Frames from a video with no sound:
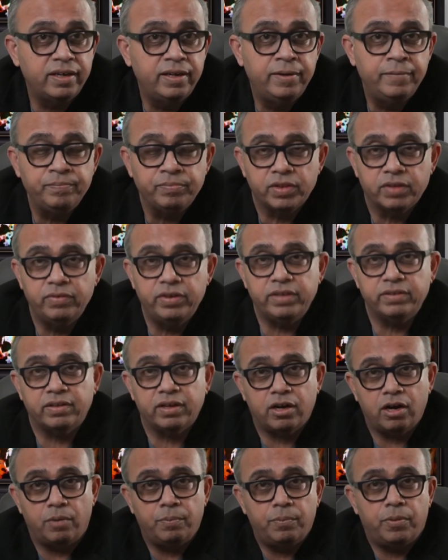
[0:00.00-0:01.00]
which is a
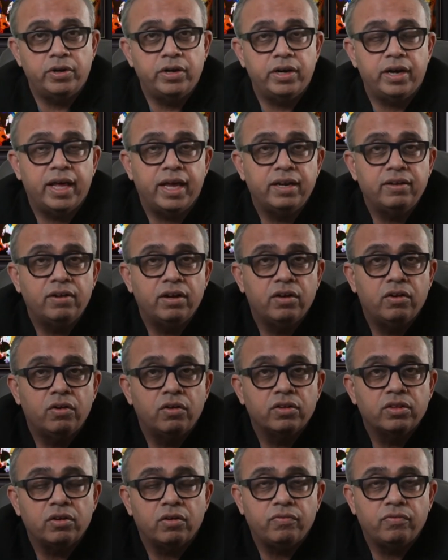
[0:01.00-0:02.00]
compounded annual
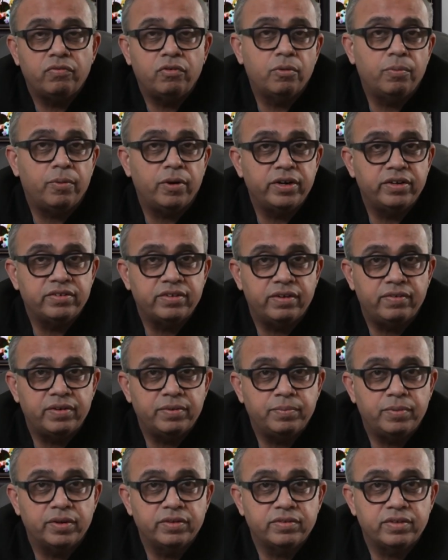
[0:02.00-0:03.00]
growth of 4.7
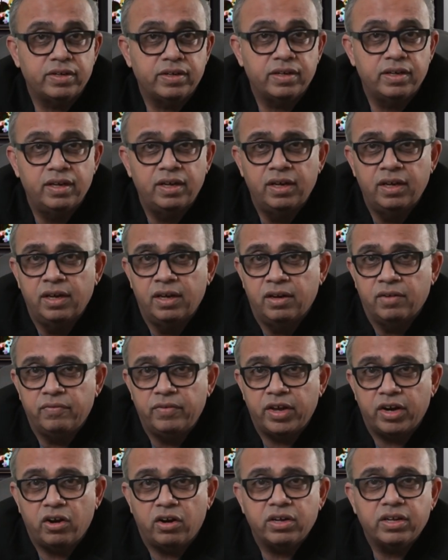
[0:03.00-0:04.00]
percent. We are
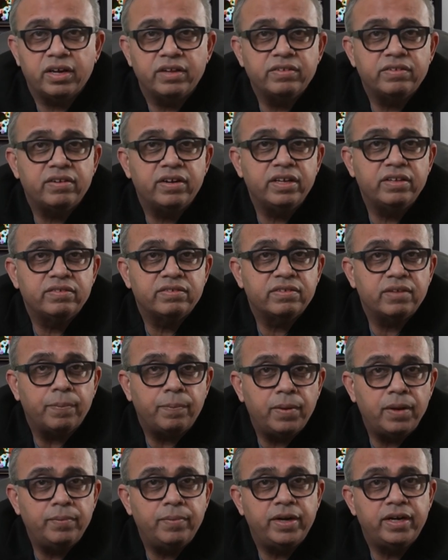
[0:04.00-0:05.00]
not considering
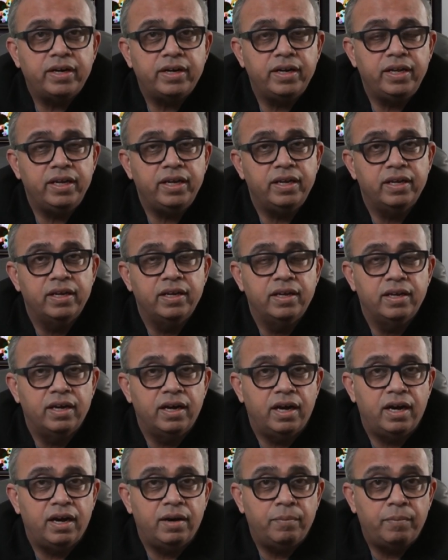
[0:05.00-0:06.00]
supplementary
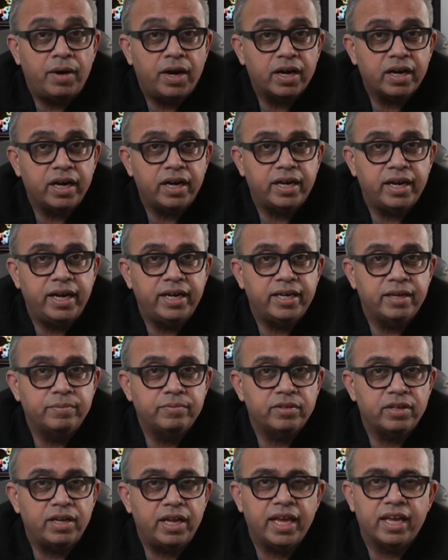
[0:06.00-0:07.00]
uh, market items
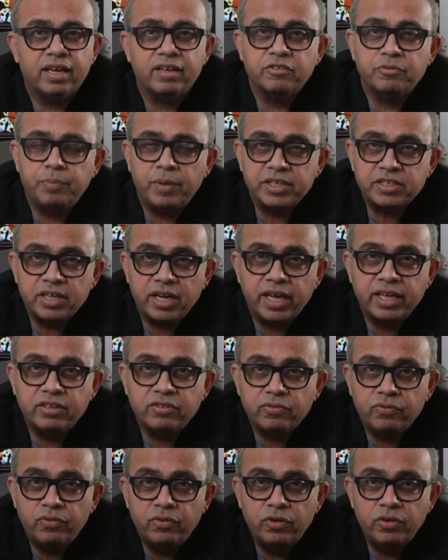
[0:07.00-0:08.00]
like specialized
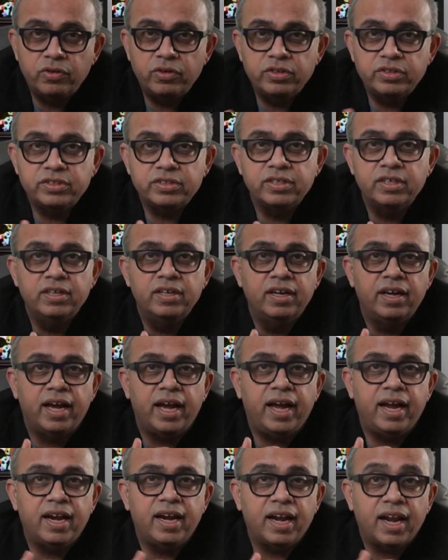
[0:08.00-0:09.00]
foods
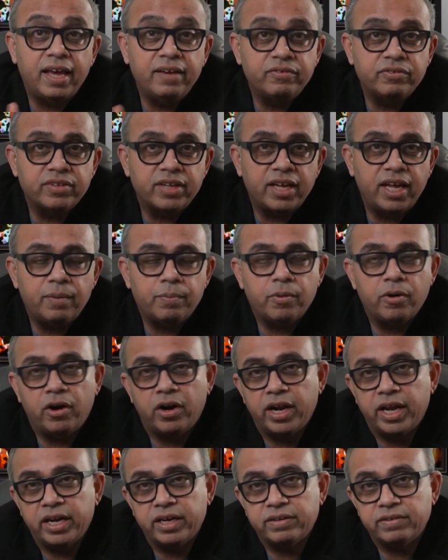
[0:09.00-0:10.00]
and lifestyle
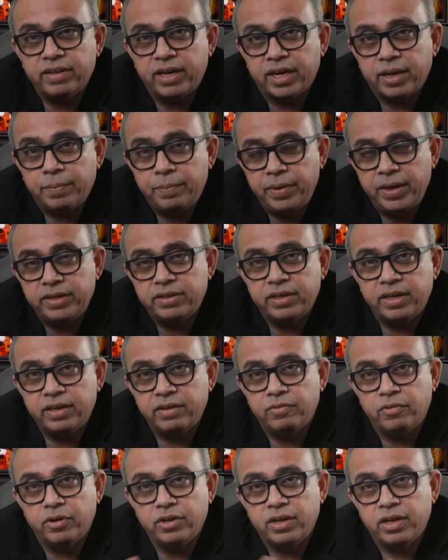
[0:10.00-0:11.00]
products that a patient
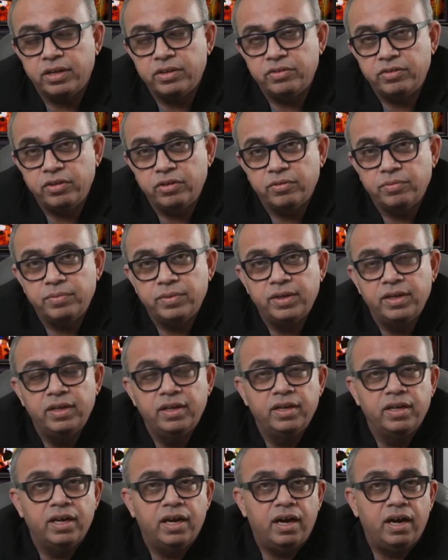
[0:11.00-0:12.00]
would consume
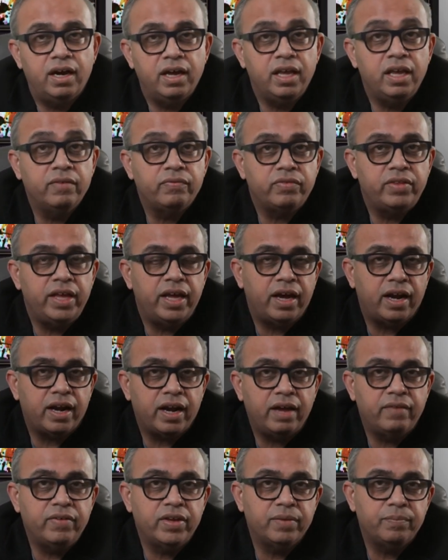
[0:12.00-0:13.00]
uh, if they are
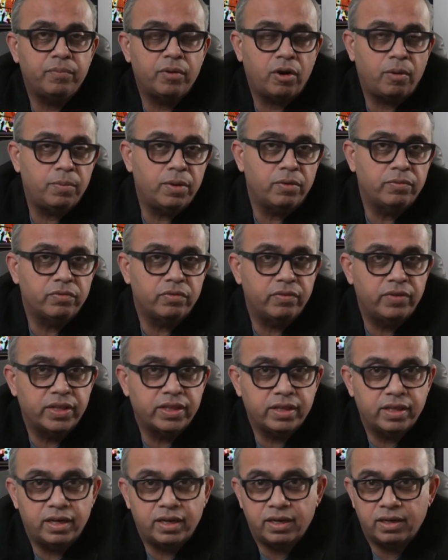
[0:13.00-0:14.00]
having problems with
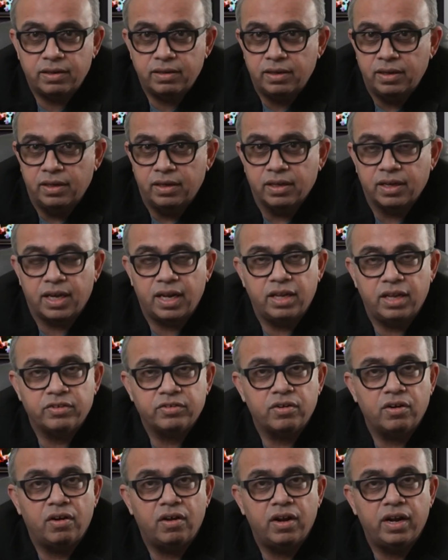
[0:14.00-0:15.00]
uh,
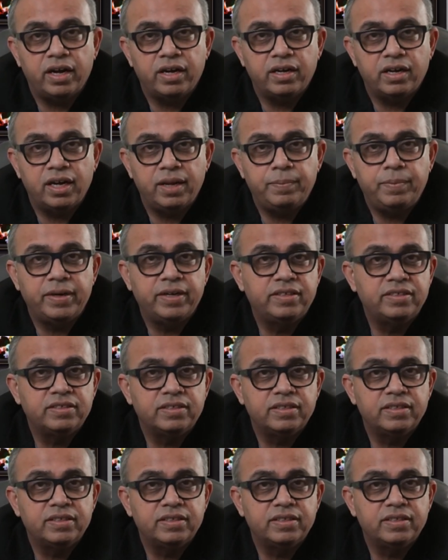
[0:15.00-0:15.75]
cholesterol and lipids.